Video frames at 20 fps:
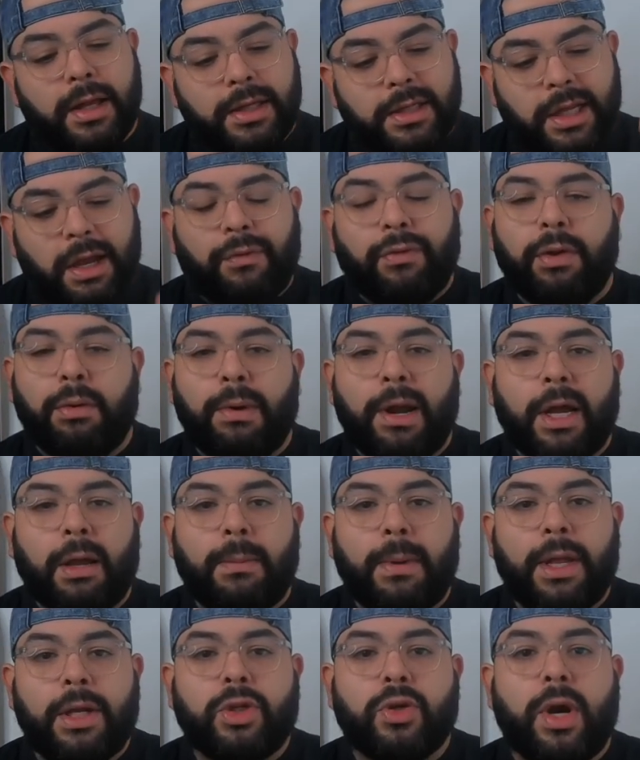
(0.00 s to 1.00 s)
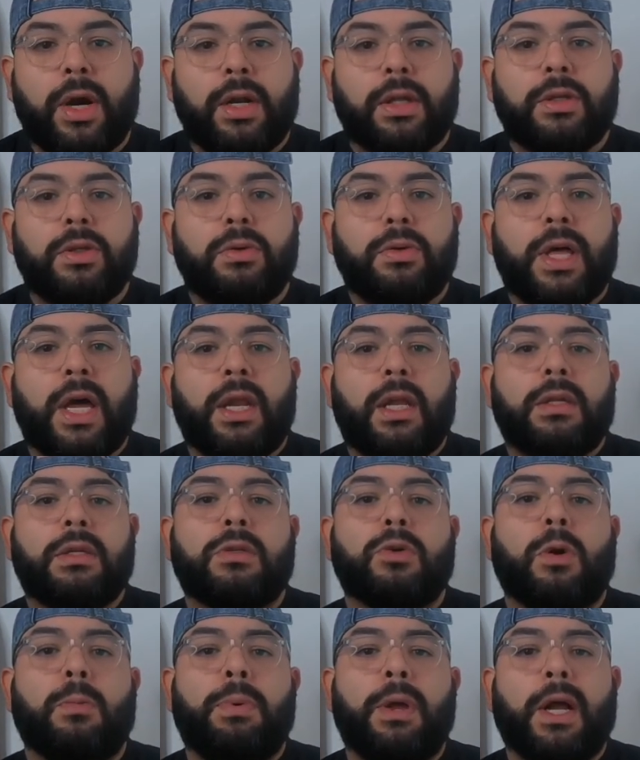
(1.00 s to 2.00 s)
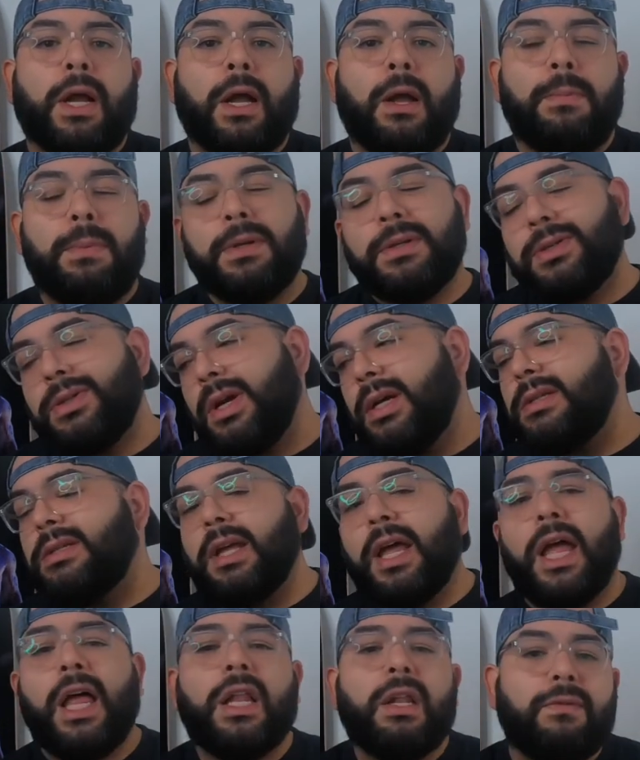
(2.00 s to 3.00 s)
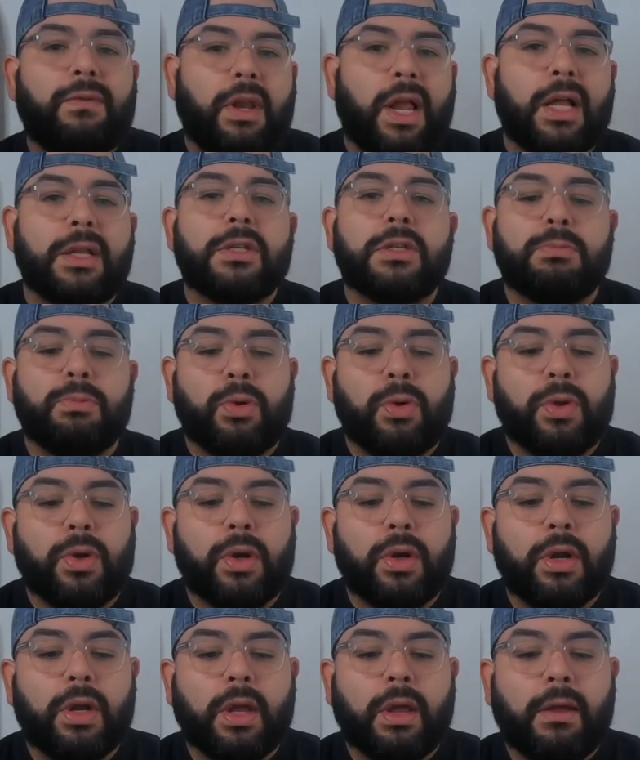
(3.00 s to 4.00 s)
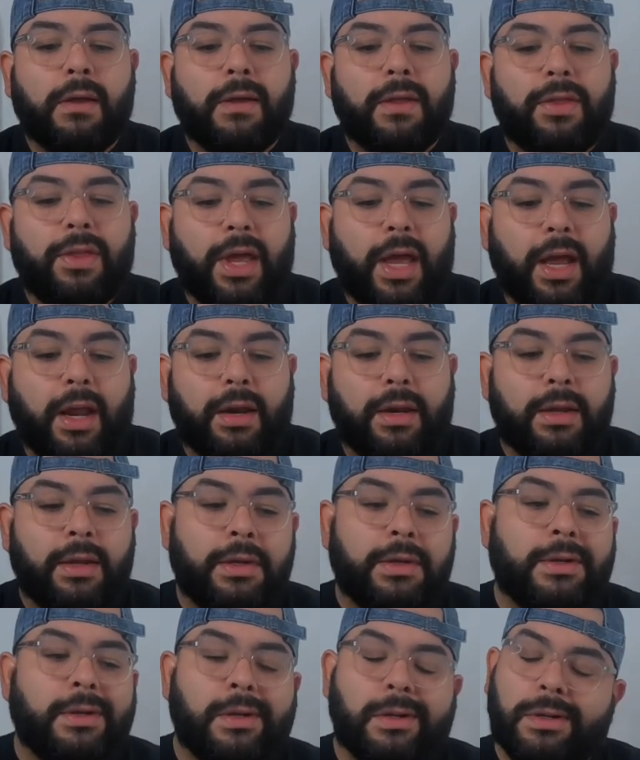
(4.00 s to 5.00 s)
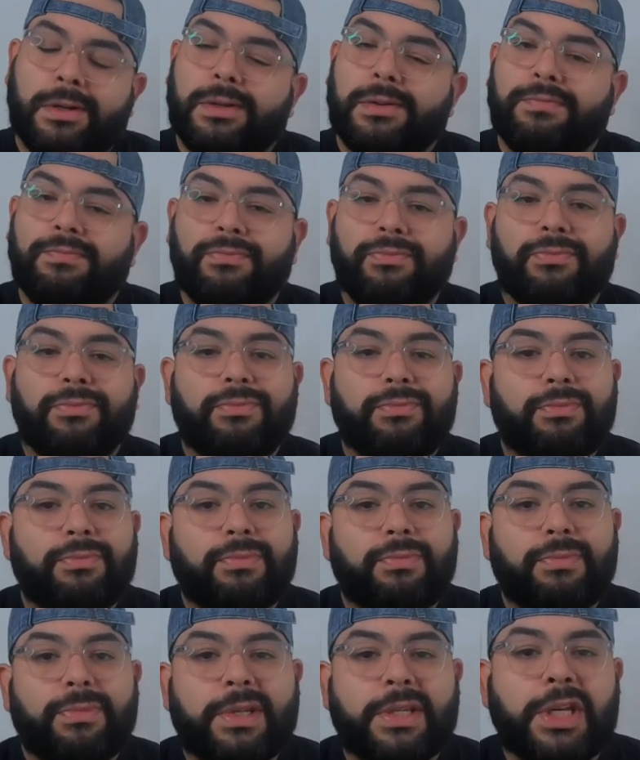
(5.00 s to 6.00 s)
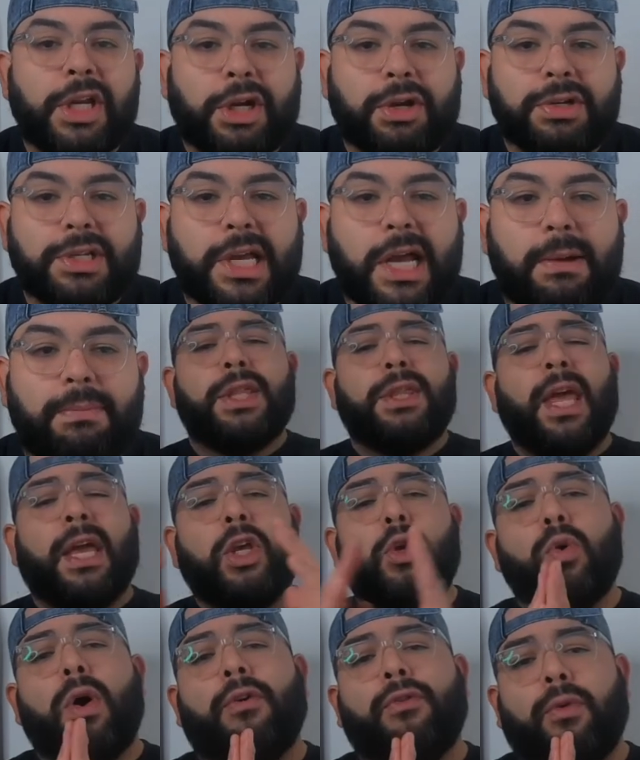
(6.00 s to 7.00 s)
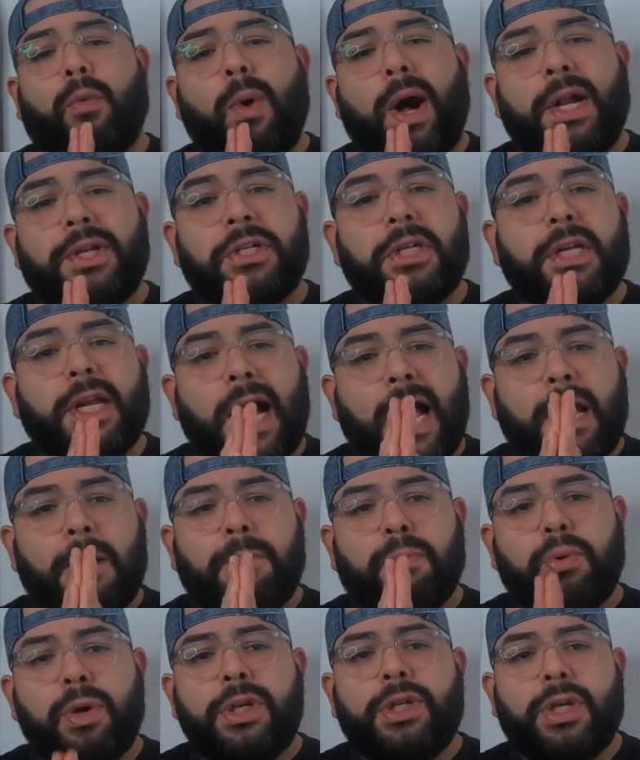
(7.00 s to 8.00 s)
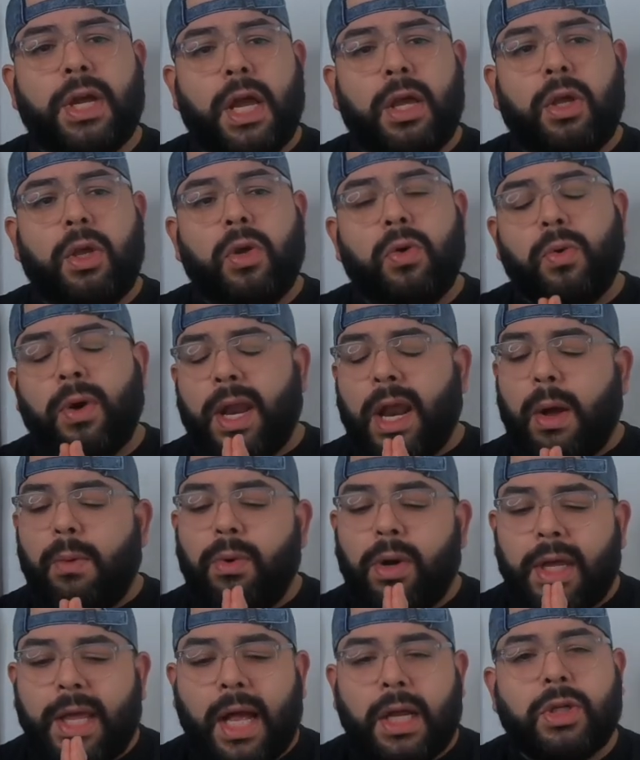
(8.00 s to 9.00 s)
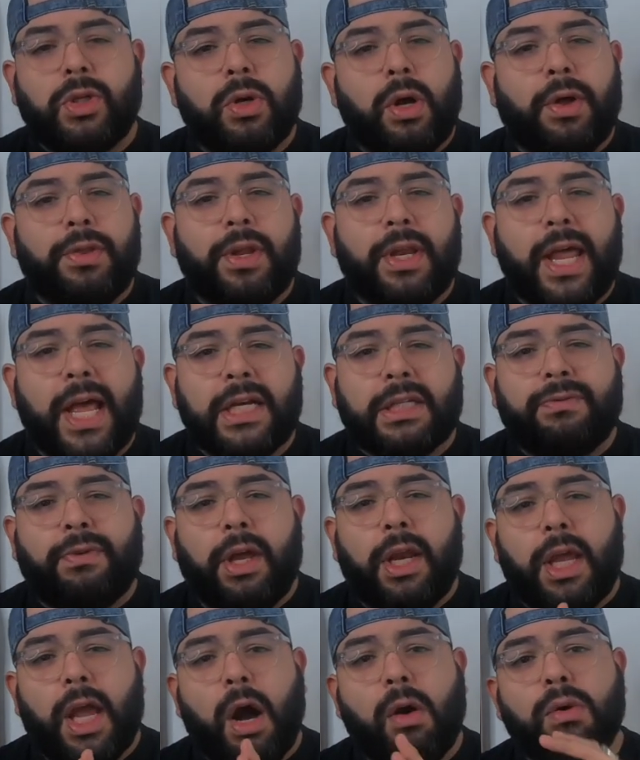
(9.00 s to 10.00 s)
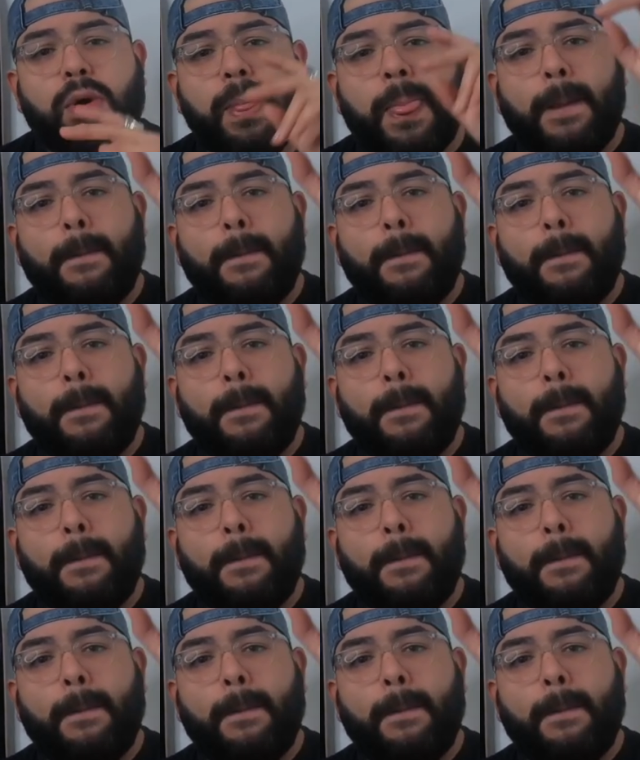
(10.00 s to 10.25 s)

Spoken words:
Definitely recommend trying to do that in-store pickup. It's just a hell of a lot smoother than Sneakers app. Thank you all for watching. I appreciate you, and I will catch you on the next video.